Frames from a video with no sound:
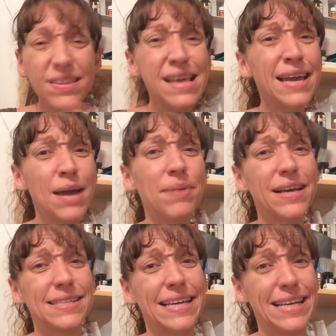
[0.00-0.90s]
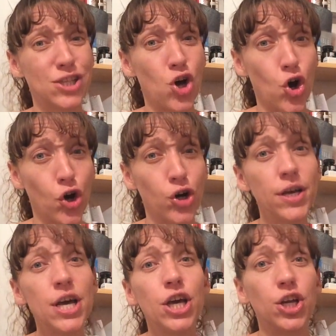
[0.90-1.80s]
Again, because it gets hard,
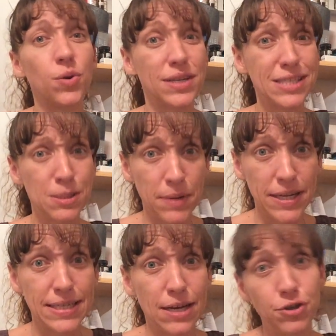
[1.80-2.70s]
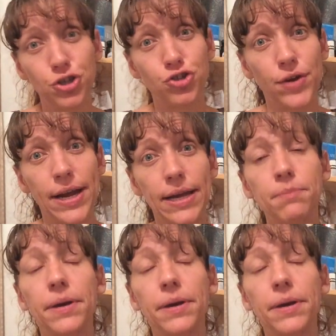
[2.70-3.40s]
you don't want to spit it down your drain,